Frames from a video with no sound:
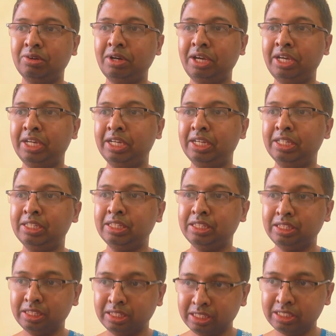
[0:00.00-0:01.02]
Okay,
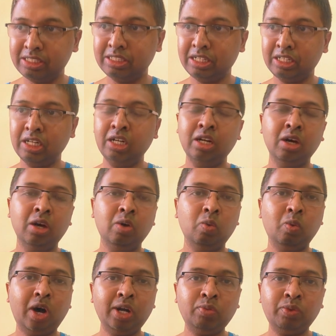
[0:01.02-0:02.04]
this journal
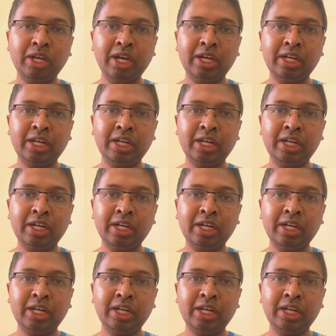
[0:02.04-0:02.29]
what we